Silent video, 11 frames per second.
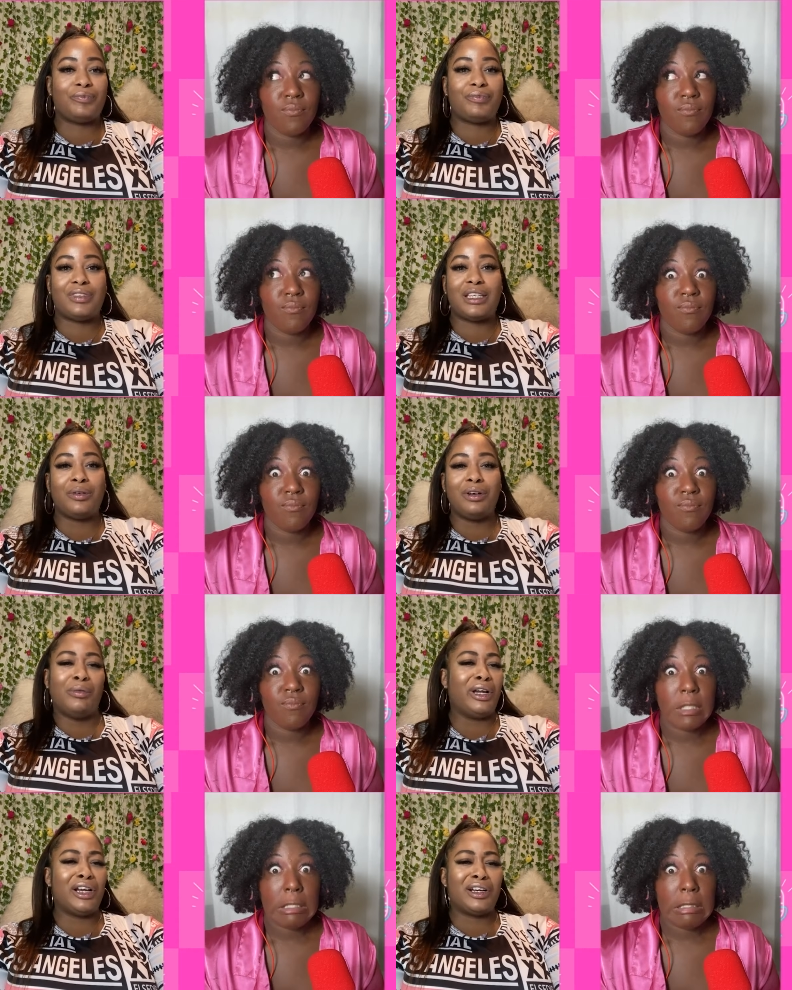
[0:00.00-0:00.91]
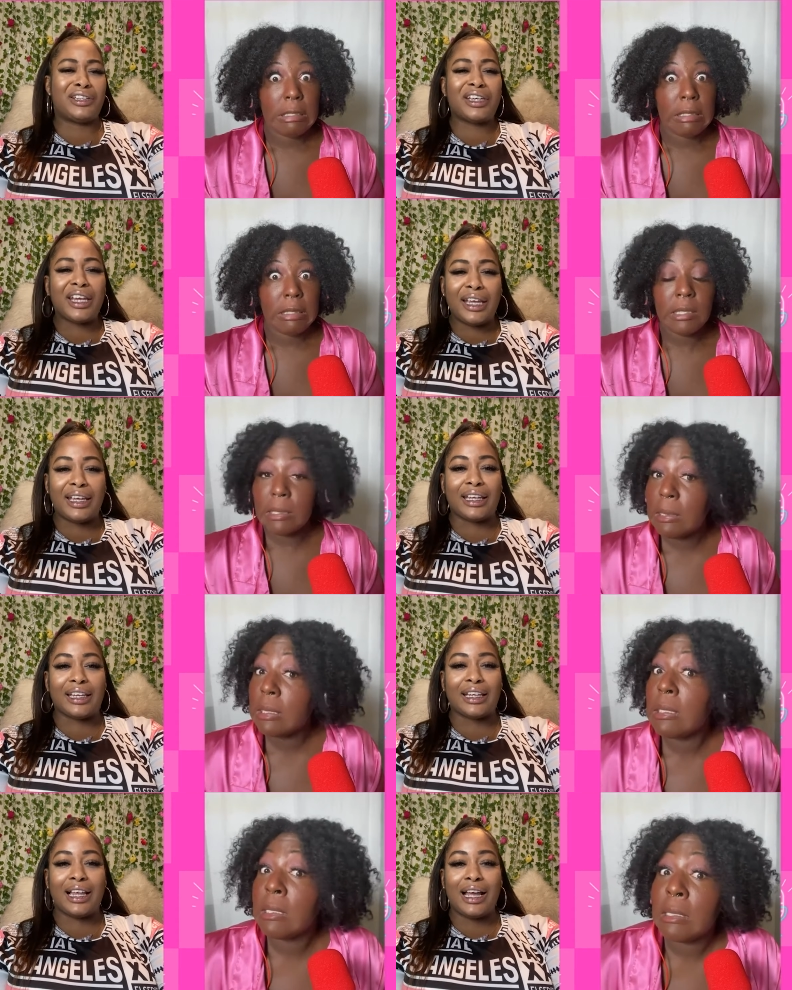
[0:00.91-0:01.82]
Speaker 1: doing weird
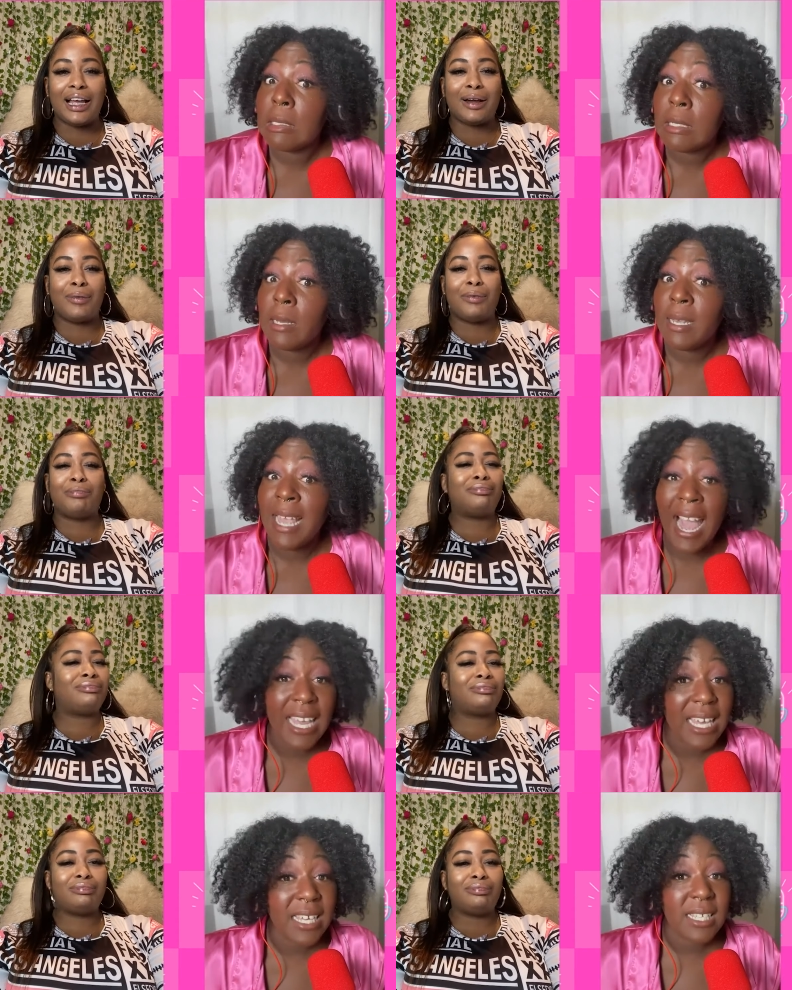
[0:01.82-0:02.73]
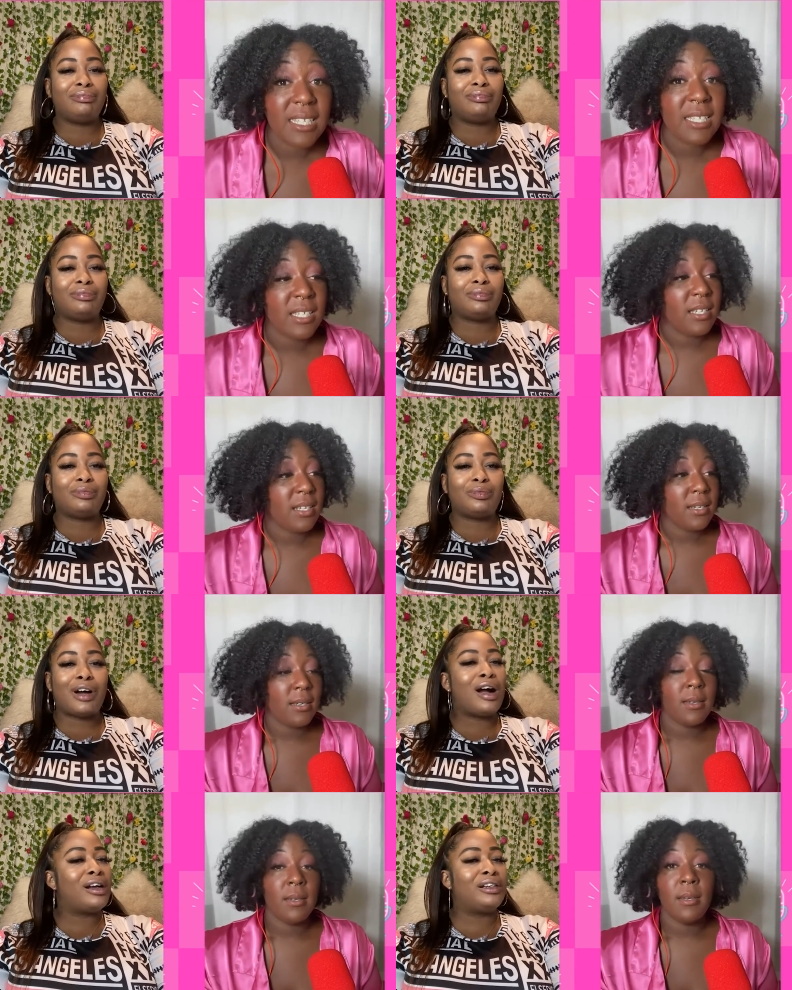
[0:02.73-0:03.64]
shit. Like, yikes.
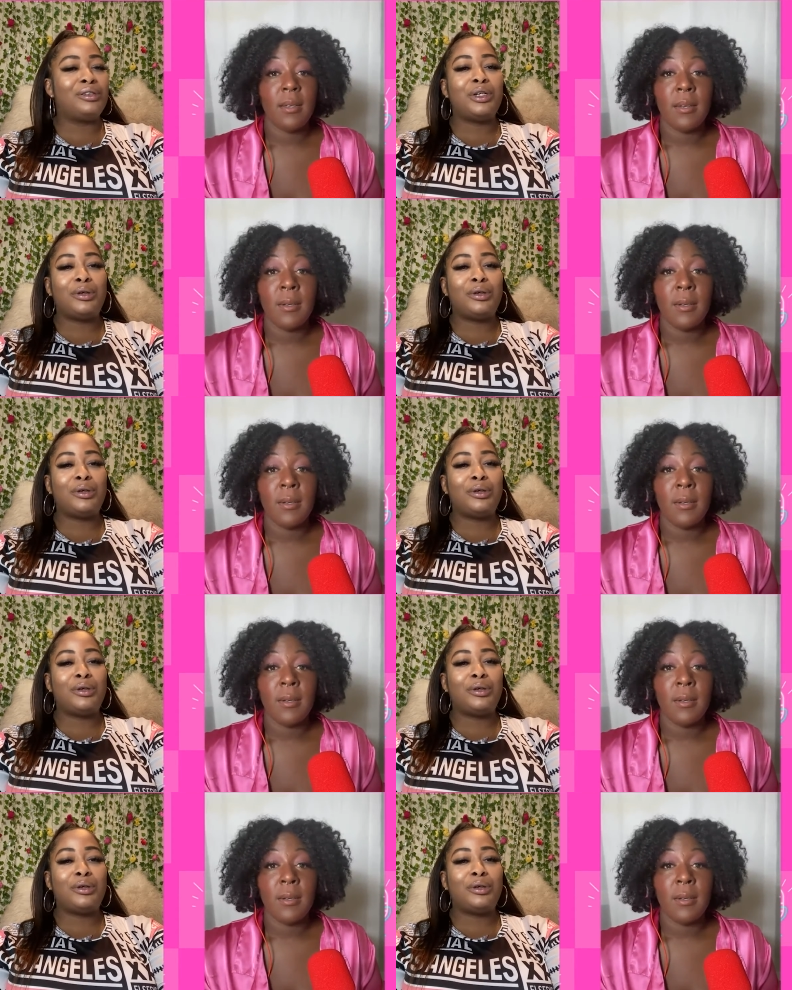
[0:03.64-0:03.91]
Why are you doing